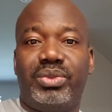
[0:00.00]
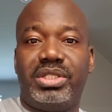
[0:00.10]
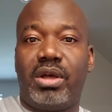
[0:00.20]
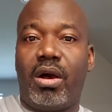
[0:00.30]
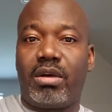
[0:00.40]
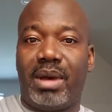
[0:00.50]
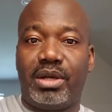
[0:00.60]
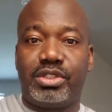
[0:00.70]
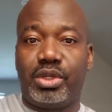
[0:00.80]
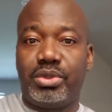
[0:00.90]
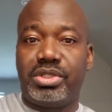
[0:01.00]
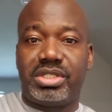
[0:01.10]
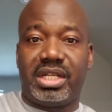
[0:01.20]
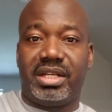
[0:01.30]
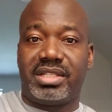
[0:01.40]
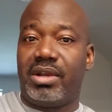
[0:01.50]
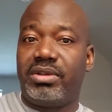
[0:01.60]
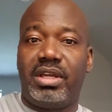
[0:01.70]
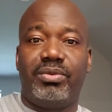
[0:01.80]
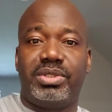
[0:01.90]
we talk about social studies? I don't care